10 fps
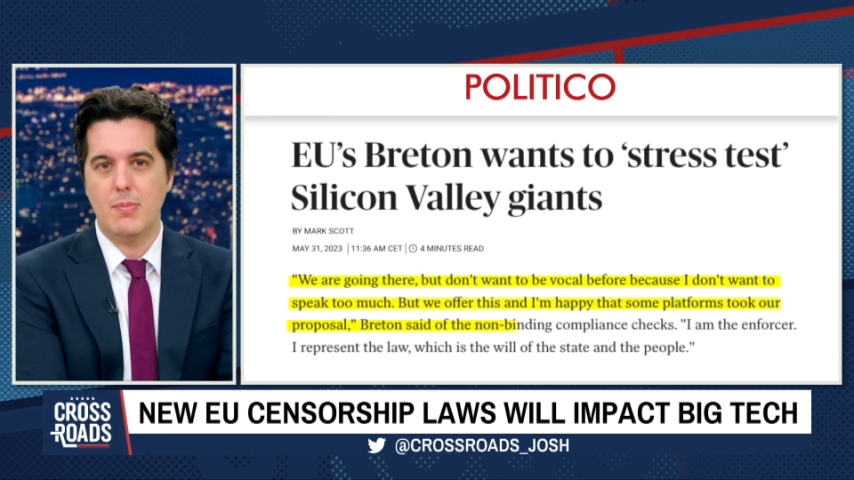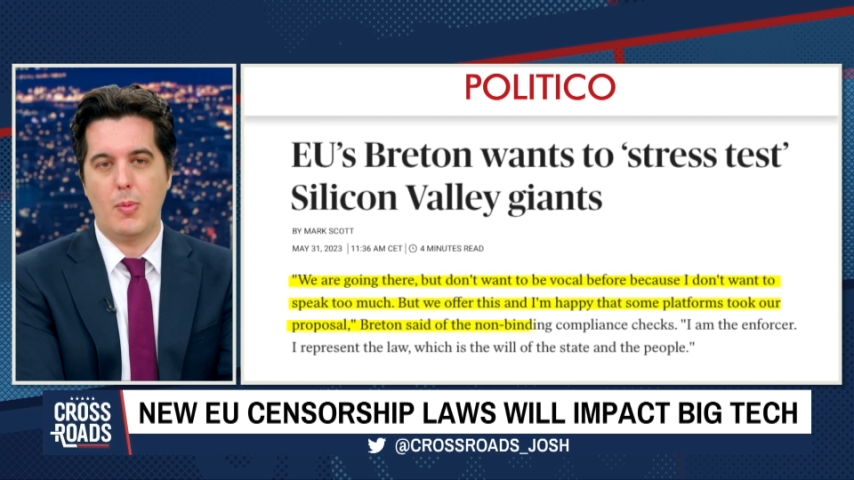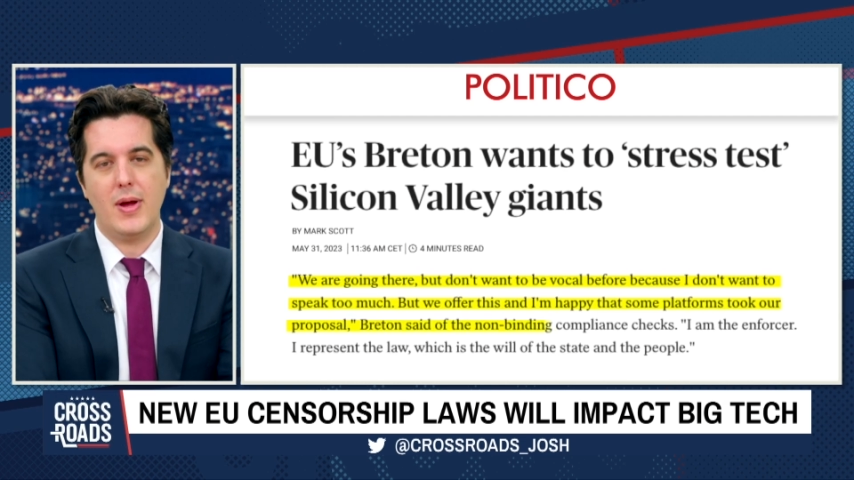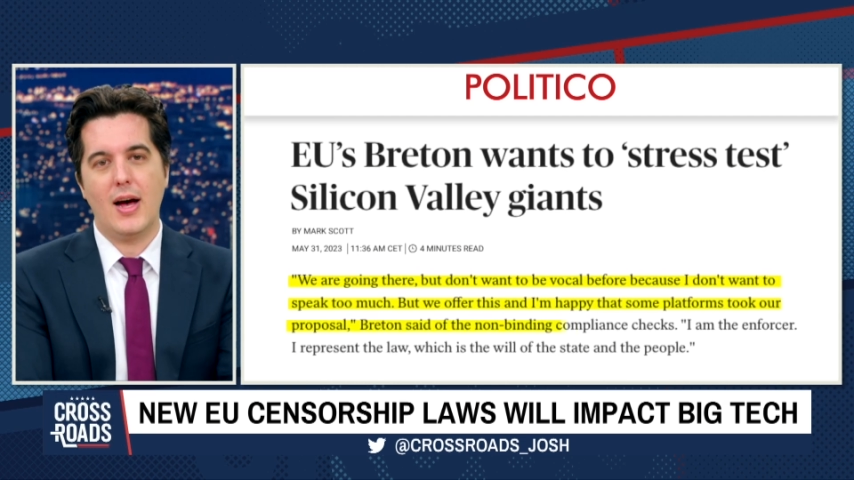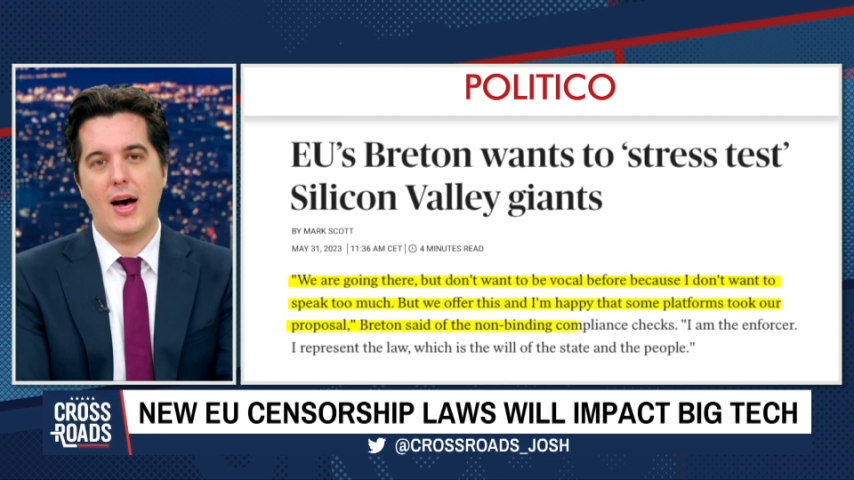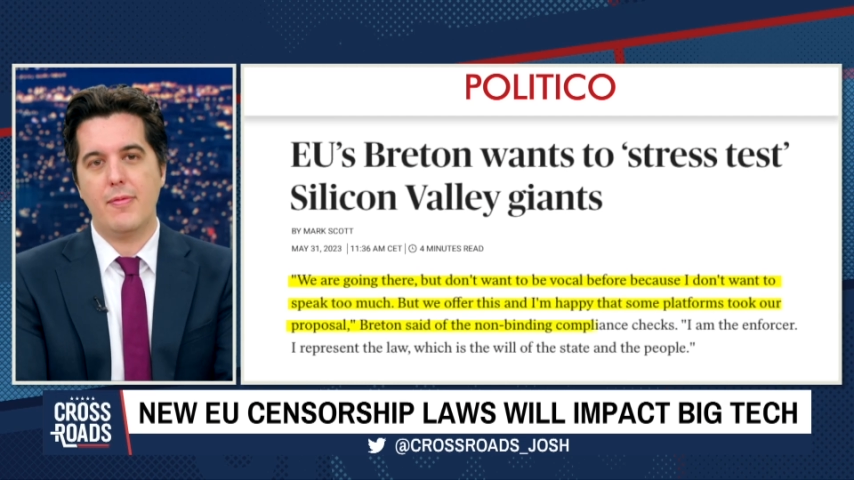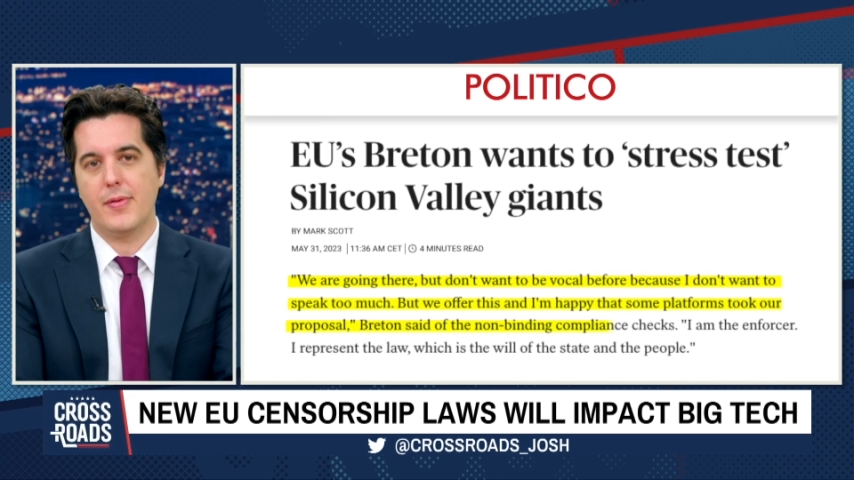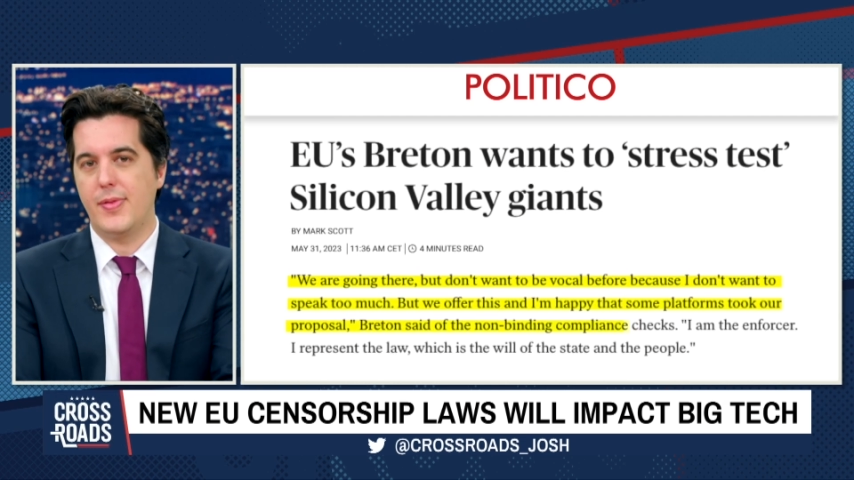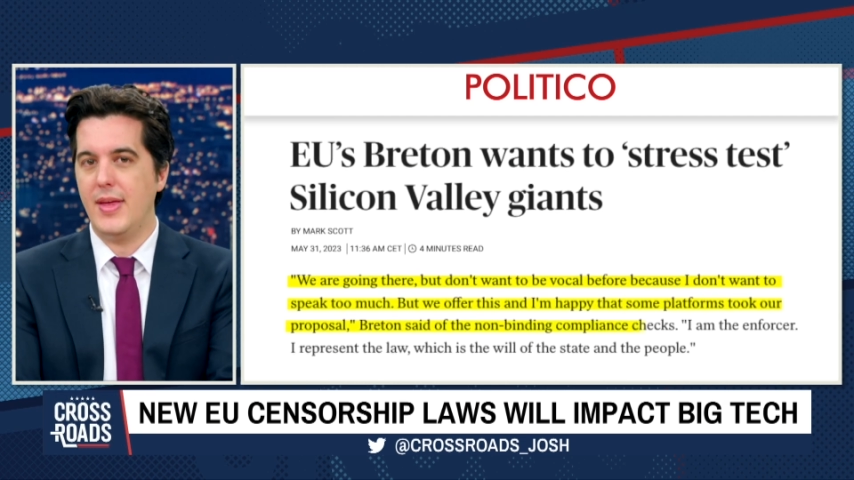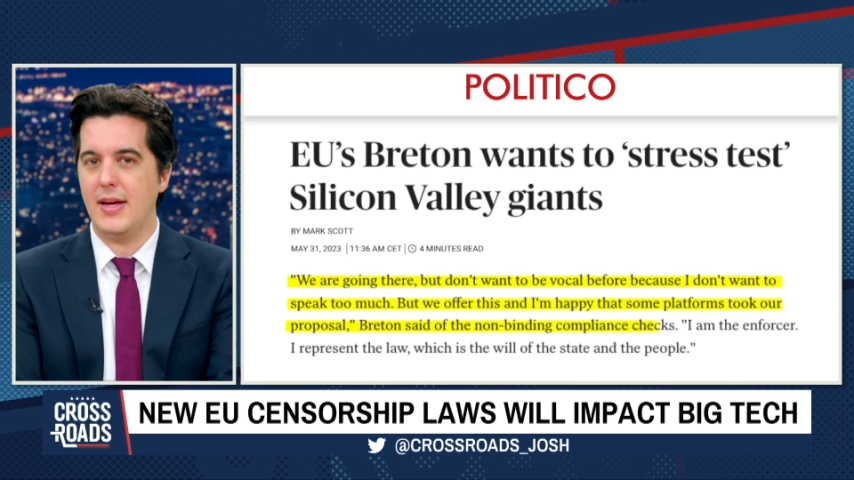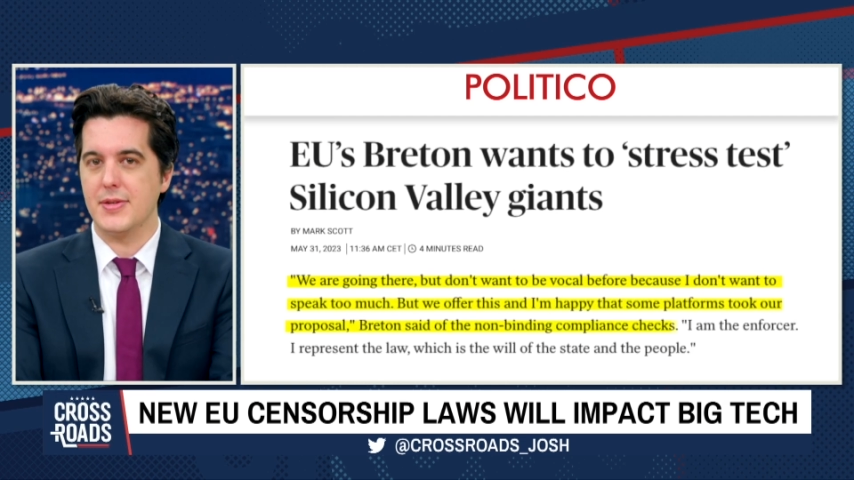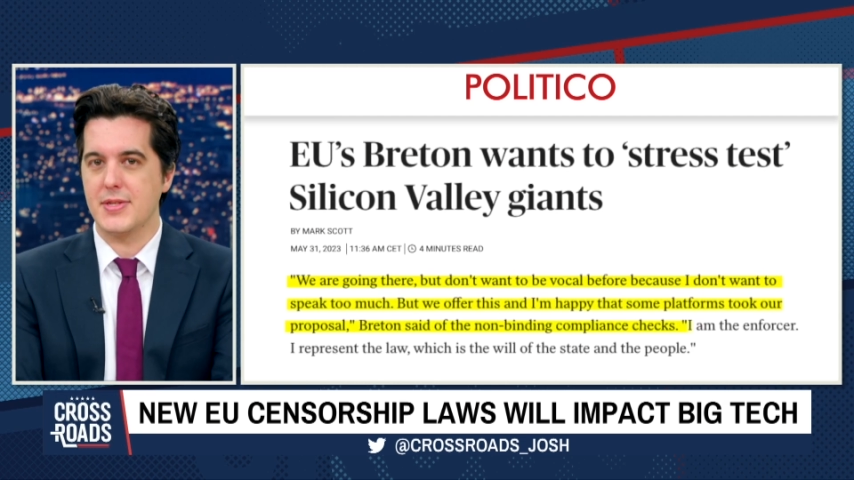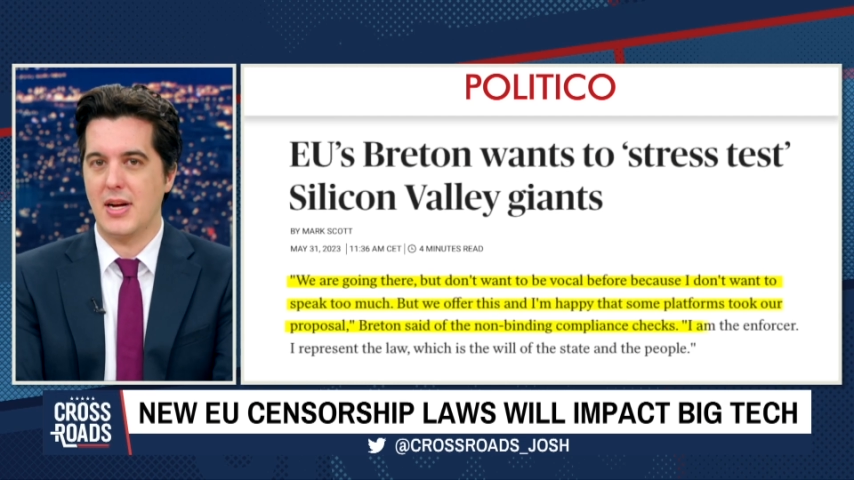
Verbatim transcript: But we offer this,